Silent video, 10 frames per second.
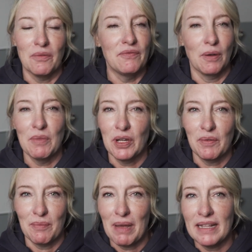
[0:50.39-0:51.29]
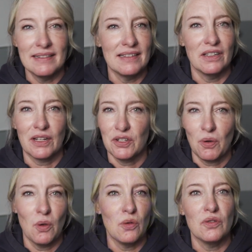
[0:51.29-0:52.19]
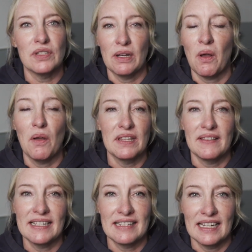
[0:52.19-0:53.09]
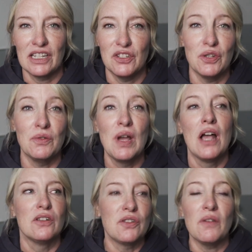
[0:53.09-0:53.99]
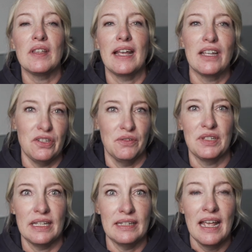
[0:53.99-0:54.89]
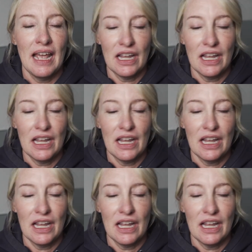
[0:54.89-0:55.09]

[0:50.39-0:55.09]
familiar with the buttons and the controls and all the things that it can do so that I can use it